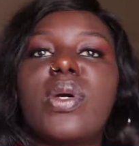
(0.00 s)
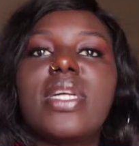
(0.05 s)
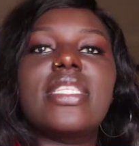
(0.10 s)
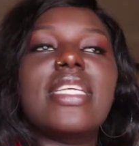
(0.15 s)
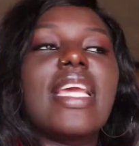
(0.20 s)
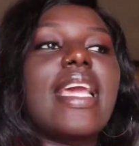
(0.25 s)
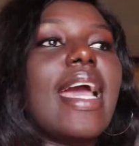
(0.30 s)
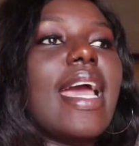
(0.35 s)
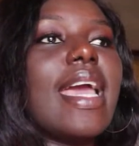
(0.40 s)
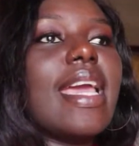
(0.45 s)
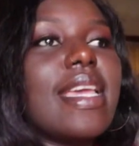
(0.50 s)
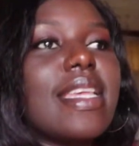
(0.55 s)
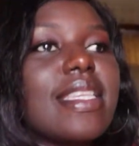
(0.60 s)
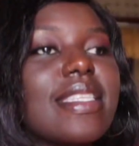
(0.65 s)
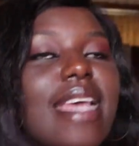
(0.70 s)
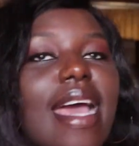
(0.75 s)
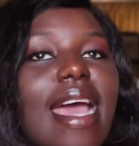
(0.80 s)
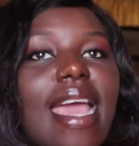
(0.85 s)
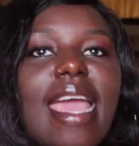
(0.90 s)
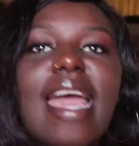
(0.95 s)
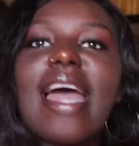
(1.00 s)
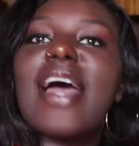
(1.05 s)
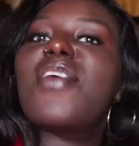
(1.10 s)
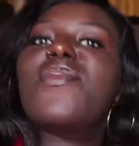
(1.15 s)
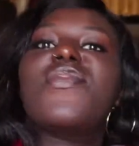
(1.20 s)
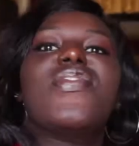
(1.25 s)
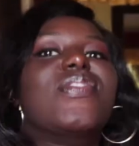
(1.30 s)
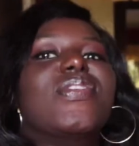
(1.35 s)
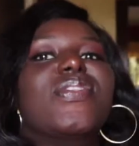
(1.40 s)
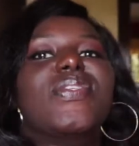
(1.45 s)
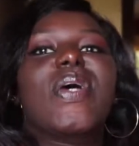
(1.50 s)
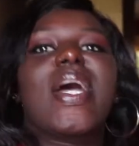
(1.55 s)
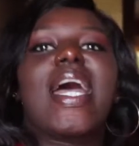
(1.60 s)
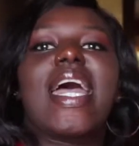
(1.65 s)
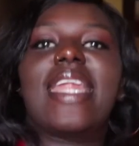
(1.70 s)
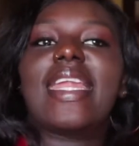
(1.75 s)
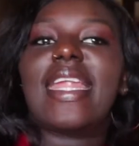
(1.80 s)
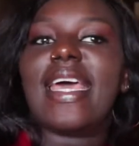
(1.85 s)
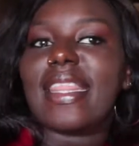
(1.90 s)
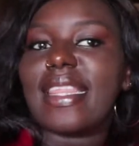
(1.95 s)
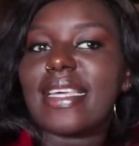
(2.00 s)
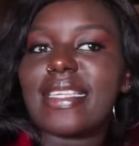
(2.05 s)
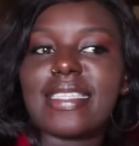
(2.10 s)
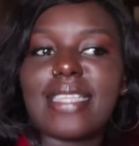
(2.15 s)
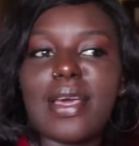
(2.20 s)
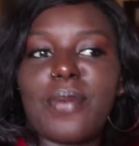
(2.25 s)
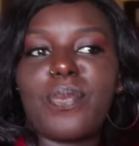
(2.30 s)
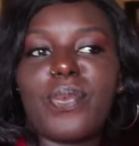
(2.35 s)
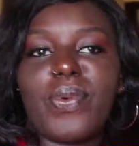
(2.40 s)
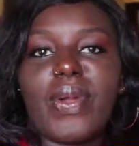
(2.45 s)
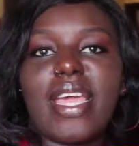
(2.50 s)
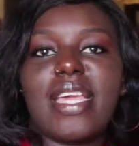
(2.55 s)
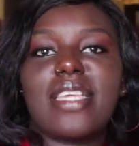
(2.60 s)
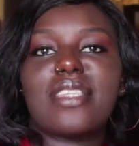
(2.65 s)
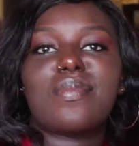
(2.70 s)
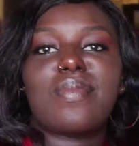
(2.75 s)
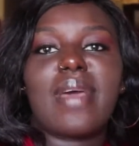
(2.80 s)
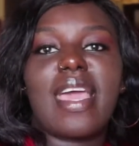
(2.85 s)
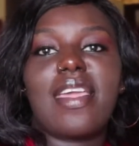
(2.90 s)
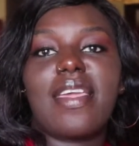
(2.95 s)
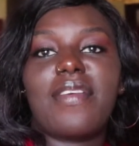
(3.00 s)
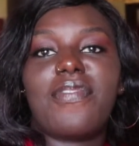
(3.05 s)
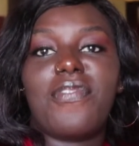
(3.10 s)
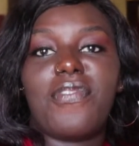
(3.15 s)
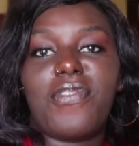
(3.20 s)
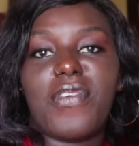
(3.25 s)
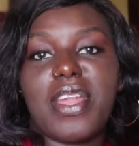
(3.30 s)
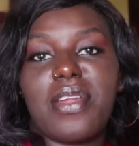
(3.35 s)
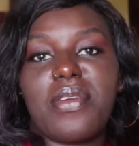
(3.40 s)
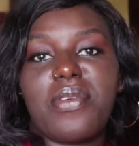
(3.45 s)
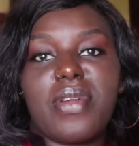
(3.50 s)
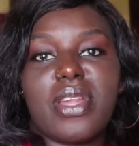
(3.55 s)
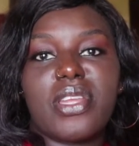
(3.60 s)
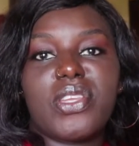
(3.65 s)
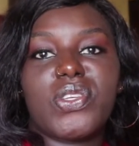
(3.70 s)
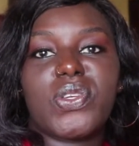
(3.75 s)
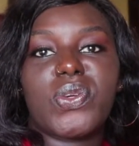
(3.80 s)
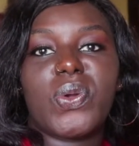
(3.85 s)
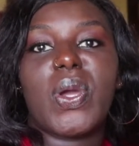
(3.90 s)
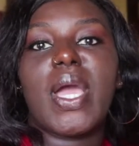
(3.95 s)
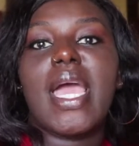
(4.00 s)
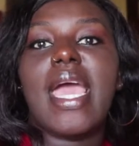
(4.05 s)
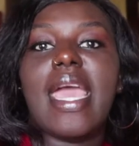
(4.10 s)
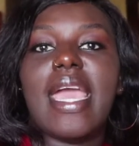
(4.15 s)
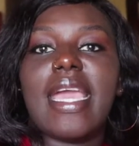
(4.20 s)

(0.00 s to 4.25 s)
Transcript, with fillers: what guys i have also another surprise my friend rachel